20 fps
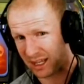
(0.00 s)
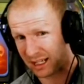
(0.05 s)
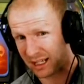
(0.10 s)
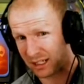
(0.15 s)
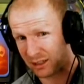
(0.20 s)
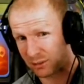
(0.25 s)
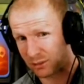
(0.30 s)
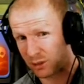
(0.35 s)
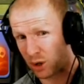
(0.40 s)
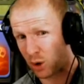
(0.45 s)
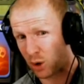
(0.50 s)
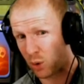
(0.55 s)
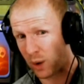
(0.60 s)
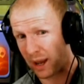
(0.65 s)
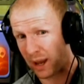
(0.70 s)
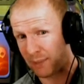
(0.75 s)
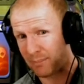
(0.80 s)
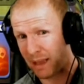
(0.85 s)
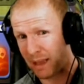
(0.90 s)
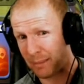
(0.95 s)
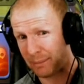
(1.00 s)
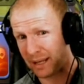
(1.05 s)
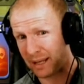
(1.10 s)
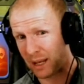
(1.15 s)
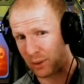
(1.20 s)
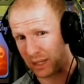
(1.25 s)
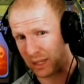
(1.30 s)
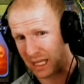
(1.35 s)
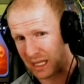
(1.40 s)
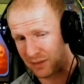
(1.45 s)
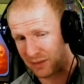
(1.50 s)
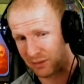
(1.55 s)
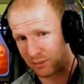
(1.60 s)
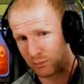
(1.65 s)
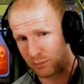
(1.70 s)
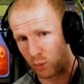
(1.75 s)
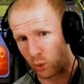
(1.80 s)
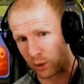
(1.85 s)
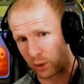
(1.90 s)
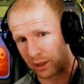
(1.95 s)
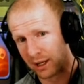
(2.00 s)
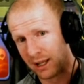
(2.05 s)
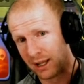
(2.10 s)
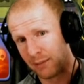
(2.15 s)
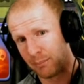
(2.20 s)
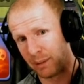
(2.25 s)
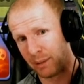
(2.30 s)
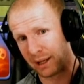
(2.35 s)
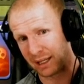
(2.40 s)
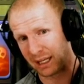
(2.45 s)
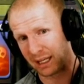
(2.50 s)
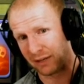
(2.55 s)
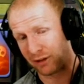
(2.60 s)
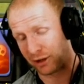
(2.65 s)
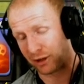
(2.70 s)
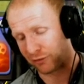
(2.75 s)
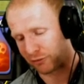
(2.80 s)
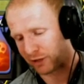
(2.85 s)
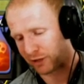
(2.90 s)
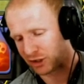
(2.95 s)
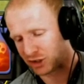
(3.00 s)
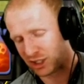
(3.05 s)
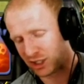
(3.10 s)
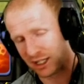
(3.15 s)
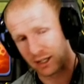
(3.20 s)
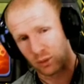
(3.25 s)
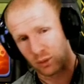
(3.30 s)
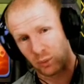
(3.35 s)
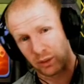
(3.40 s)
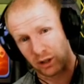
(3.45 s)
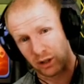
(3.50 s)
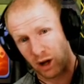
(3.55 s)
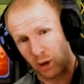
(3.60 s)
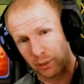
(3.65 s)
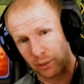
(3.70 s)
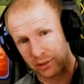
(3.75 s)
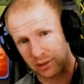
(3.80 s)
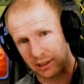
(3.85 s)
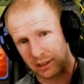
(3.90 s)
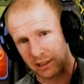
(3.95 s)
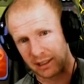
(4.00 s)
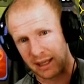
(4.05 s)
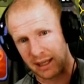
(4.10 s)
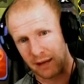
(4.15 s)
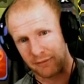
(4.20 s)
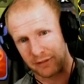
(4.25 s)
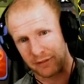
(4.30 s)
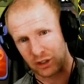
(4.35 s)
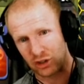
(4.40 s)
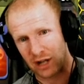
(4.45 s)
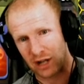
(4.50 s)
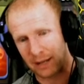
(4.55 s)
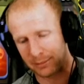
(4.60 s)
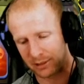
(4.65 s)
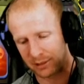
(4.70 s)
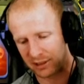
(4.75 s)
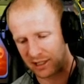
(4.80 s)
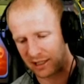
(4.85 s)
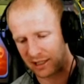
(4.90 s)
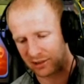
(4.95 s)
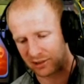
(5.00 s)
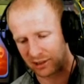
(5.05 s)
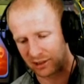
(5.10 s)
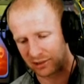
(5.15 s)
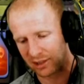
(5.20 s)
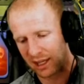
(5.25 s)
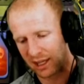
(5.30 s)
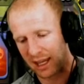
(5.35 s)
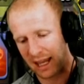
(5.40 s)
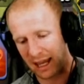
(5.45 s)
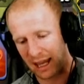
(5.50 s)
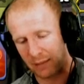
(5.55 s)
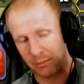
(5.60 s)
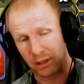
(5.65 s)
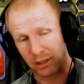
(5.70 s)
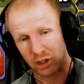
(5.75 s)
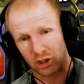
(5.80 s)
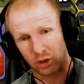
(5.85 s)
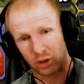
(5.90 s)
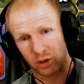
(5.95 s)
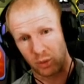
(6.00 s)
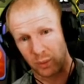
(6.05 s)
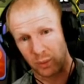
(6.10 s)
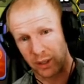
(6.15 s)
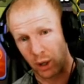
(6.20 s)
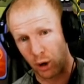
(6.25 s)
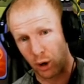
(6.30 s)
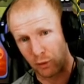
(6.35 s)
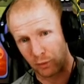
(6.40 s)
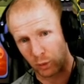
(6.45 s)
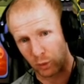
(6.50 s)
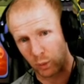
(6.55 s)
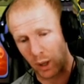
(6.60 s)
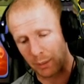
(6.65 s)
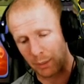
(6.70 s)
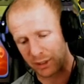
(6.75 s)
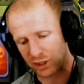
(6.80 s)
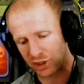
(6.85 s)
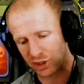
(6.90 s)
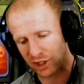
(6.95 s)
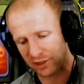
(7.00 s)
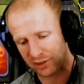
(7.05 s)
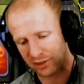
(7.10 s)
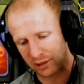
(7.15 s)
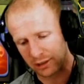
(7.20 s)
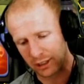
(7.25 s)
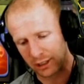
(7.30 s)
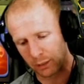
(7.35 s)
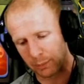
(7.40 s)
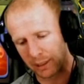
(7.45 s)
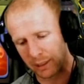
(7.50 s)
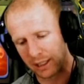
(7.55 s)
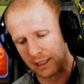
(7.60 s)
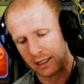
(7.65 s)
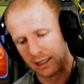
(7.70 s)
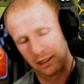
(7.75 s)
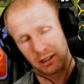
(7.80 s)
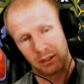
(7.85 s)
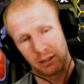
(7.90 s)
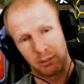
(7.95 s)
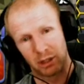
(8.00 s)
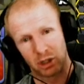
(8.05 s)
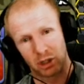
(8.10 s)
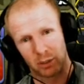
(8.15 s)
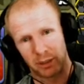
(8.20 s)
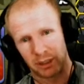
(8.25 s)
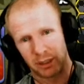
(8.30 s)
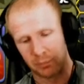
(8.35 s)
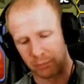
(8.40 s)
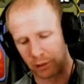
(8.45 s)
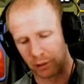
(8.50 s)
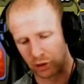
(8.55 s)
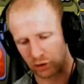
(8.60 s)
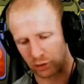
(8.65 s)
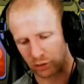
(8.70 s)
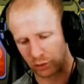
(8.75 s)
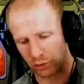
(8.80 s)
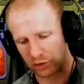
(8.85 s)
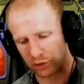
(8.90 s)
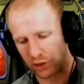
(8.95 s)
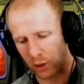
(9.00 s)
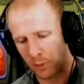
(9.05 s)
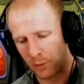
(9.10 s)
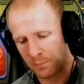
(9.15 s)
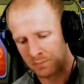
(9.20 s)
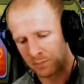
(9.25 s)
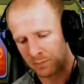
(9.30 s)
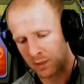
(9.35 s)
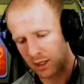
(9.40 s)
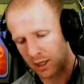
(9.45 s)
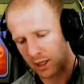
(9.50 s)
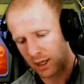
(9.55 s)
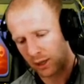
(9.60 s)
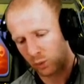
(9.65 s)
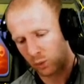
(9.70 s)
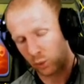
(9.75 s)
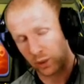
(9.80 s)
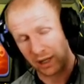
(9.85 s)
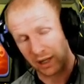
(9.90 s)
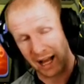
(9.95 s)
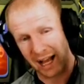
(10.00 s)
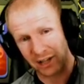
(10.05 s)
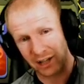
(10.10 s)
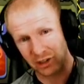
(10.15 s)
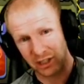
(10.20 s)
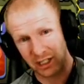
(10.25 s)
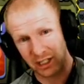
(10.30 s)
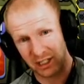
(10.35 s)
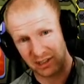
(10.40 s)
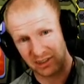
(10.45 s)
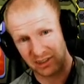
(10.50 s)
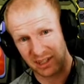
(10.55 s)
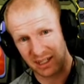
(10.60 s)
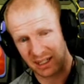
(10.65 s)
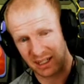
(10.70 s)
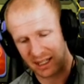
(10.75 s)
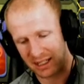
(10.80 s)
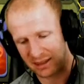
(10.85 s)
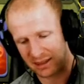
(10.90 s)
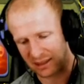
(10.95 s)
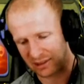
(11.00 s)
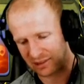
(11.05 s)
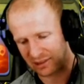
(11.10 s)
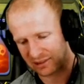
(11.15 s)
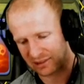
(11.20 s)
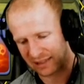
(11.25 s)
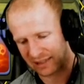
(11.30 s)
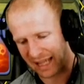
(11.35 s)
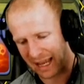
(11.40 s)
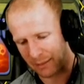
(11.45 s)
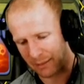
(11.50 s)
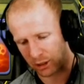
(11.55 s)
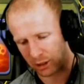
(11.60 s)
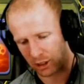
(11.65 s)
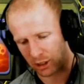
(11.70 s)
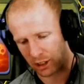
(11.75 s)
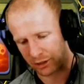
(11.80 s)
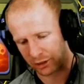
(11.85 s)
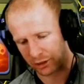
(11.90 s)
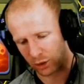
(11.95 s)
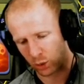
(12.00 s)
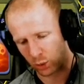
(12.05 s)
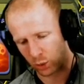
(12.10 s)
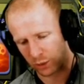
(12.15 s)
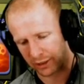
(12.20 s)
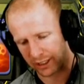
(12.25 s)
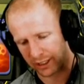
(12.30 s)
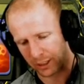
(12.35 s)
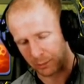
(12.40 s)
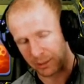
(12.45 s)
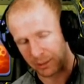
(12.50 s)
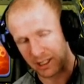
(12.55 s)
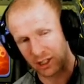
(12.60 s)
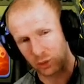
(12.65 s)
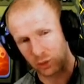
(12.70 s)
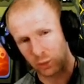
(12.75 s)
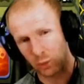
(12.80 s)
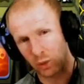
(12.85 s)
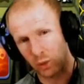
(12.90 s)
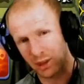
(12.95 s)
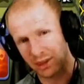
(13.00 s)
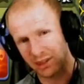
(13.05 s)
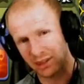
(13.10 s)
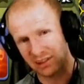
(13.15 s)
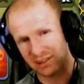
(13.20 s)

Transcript: I can go and map it out even more. But on a fresh hit, we're always going to account for traps and Teslas and make sure that we overwhelm it just a little bit to make sure we can push through. So we're actually going to send in the slammer on the corner here, because we want the